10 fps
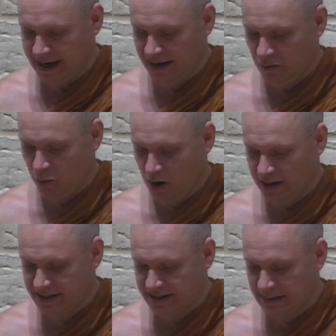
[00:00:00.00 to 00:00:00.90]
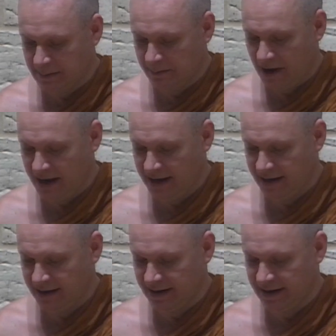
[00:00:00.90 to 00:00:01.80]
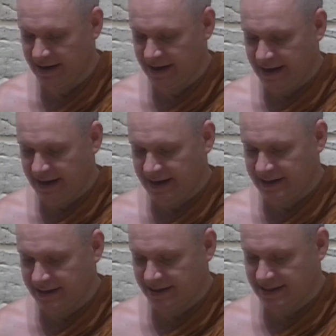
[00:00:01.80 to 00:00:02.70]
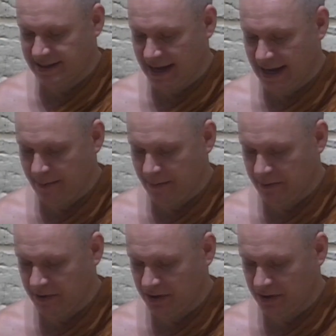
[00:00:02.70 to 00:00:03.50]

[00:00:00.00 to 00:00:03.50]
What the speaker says: And what's mind? Is it the same?